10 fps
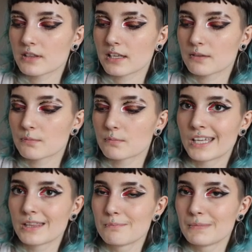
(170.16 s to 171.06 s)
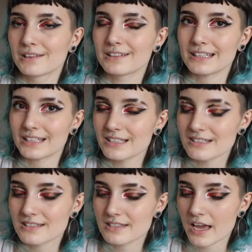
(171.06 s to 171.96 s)
with like in the Middle
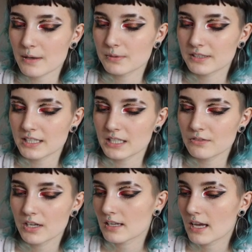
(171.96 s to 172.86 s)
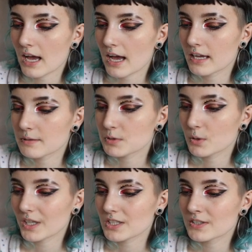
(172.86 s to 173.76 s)
East, I believe. I am
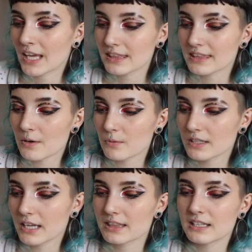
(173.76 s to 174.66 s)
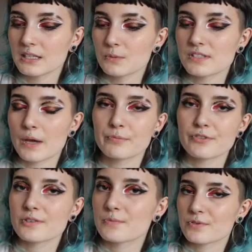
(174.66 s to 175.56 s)
going to get that one. I think it was up
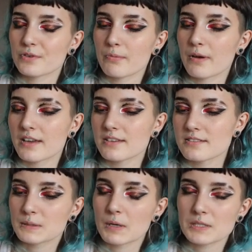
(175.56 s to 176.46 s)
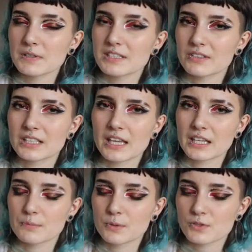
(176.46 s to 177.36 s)
for sort of price. If possible, it's even
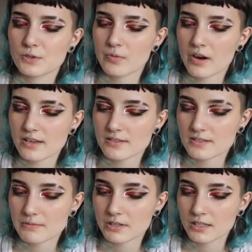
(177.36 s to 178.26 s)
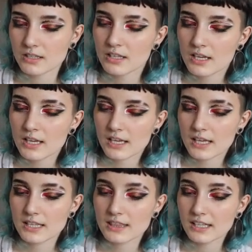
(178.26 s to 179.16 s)
like the poster price or something.
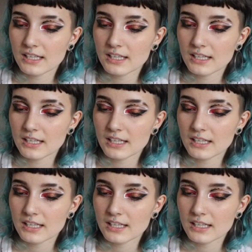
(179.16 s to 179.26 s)
And